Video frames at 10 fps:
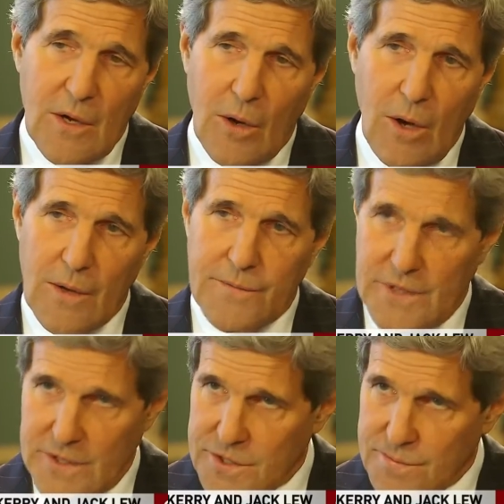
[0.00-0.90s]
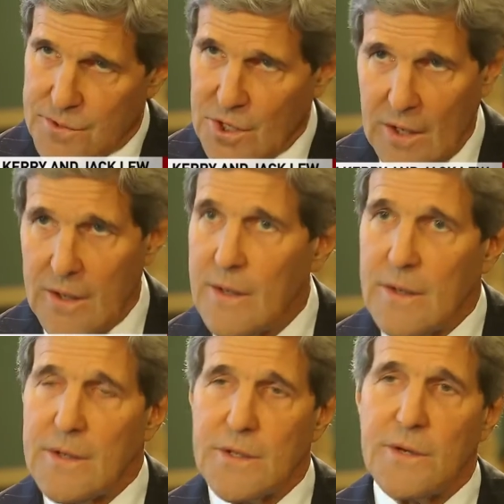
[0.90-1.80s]
All of these, China
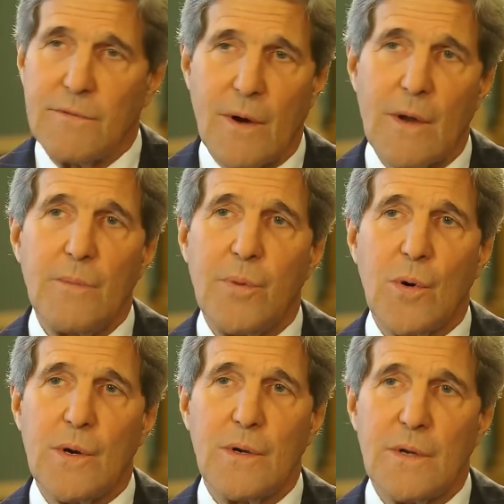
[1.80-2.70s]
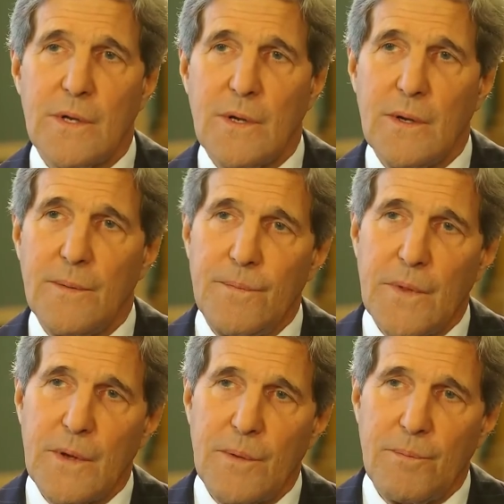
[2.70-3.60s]
is a very important
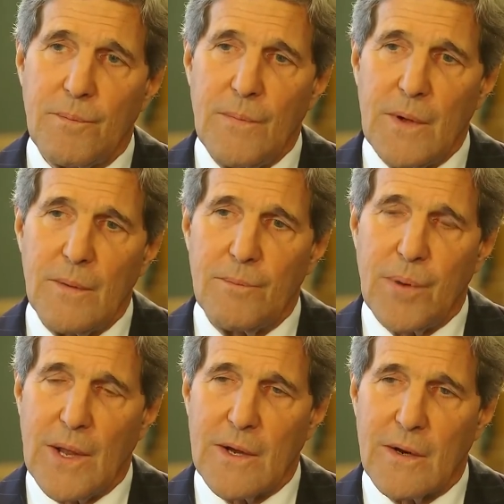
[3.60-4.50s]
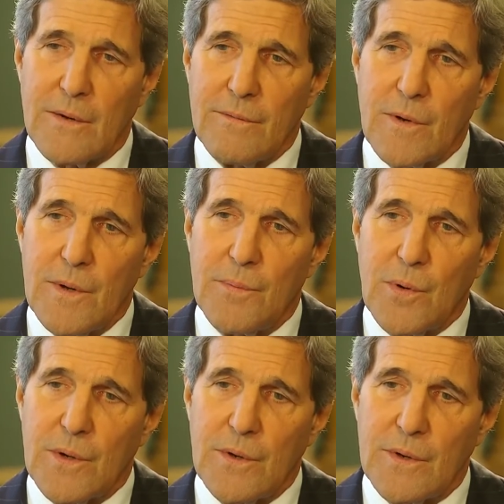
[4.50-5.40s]
player, a very
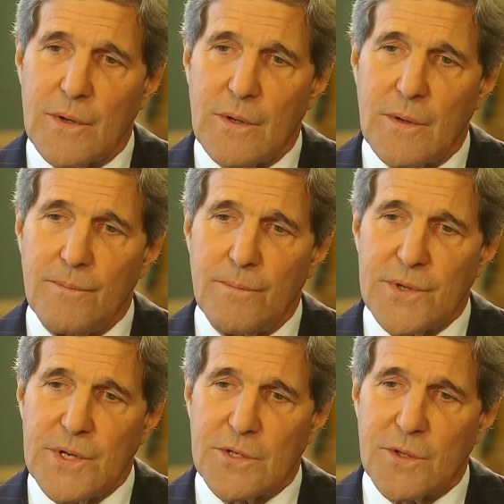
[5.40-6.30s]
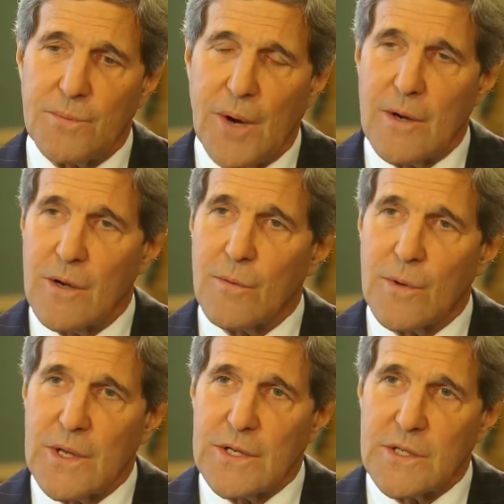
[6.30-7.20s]
important potential partner
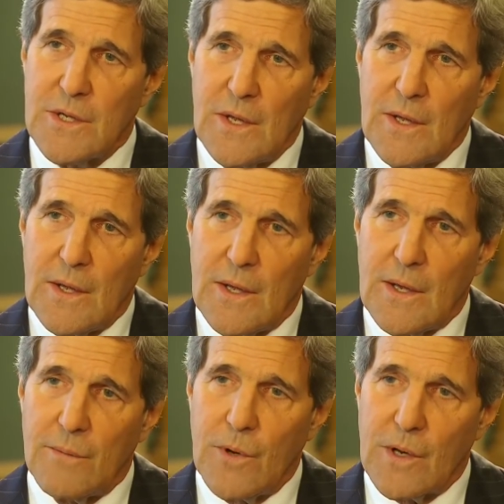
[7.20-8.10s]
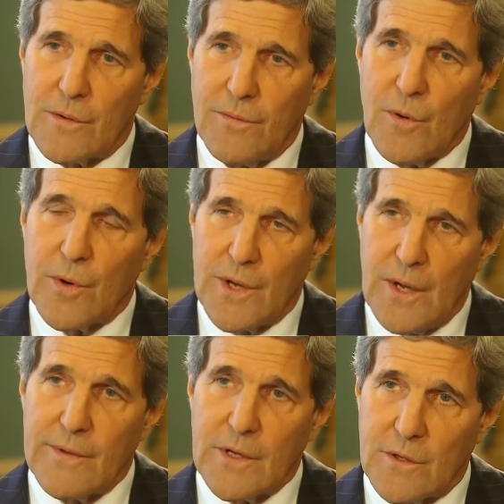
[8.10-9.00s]
with us, and we look forward to
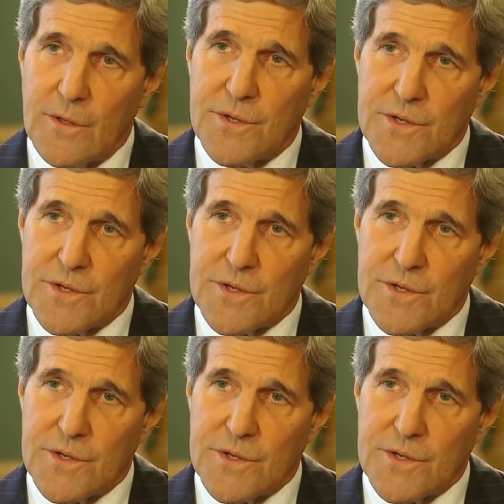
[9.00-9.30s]
having a good